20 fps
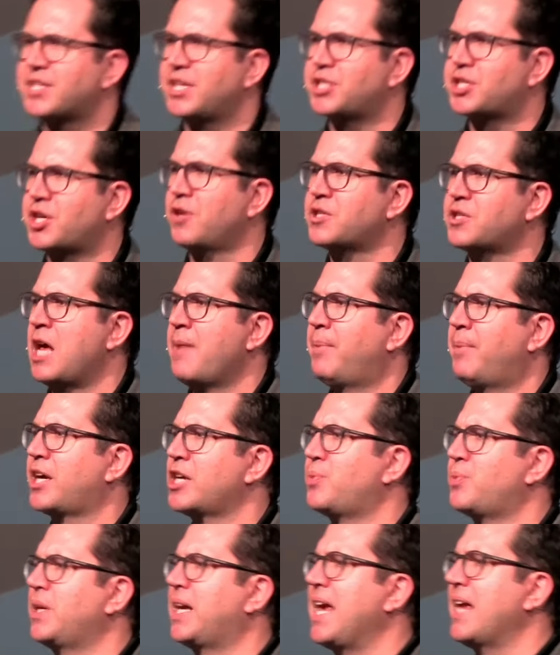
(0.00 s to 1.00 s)
a church?
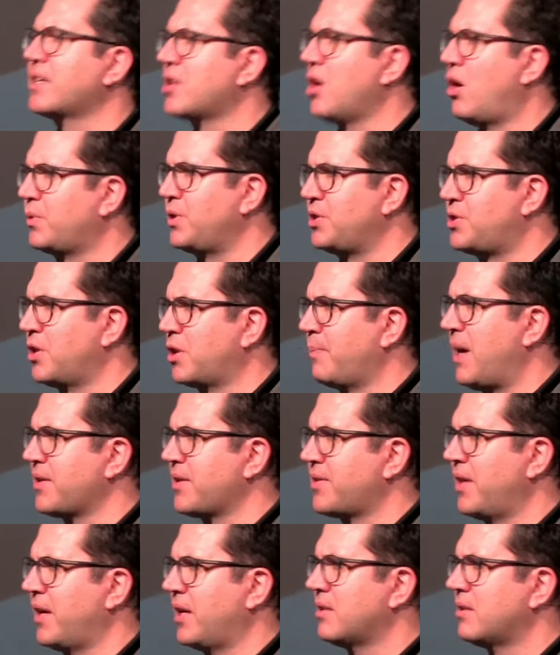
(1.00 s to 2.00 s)
Because we can't talk to each other about
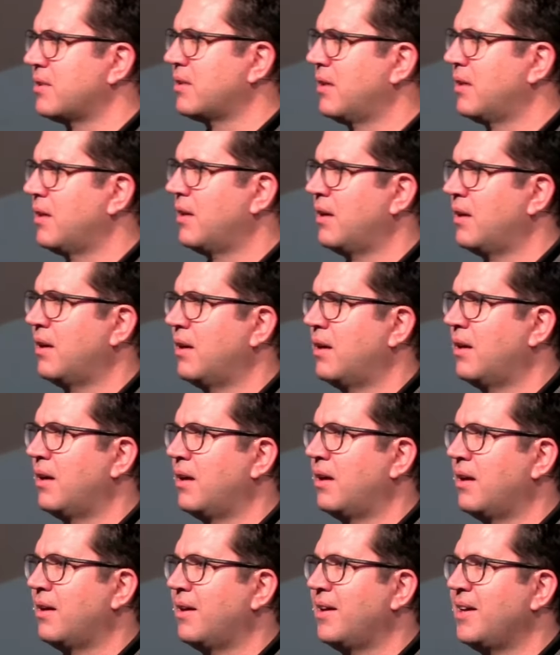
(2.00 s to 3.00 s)
things.
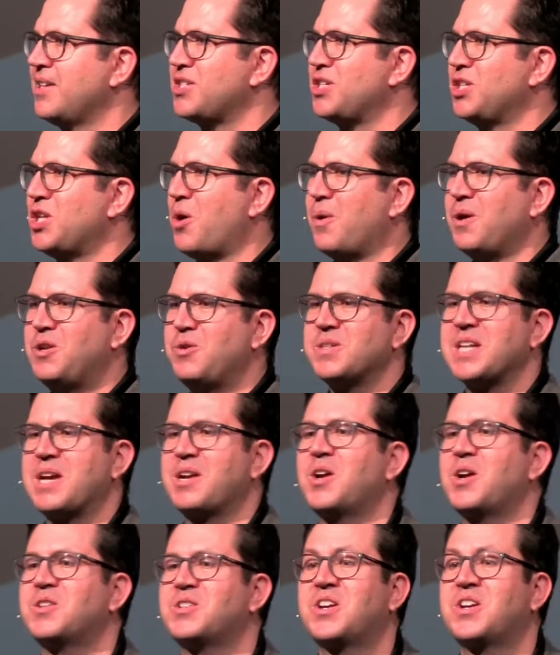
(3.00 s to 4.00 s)
So you know what we do? We say,
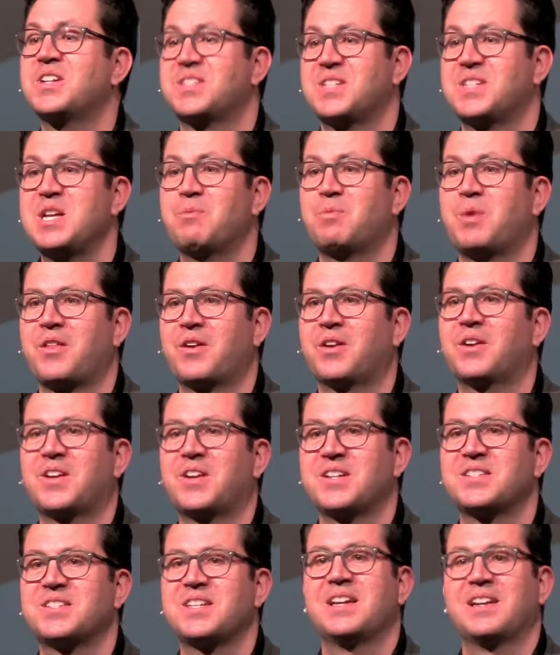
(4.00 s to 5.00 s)
good to see you, brother. Good to
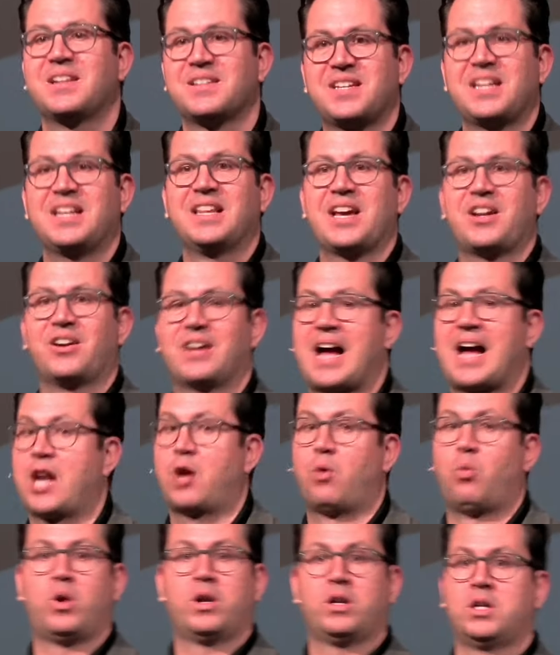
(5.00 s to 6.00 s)
see you. See you later. I
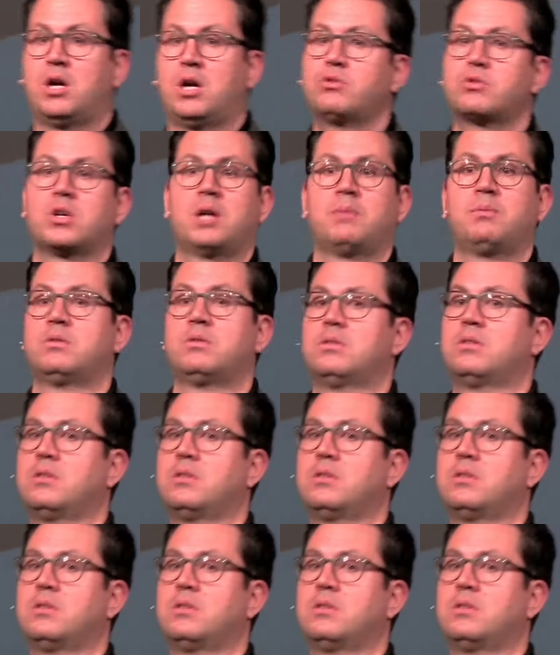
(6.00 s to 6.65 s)
don't want no trouble.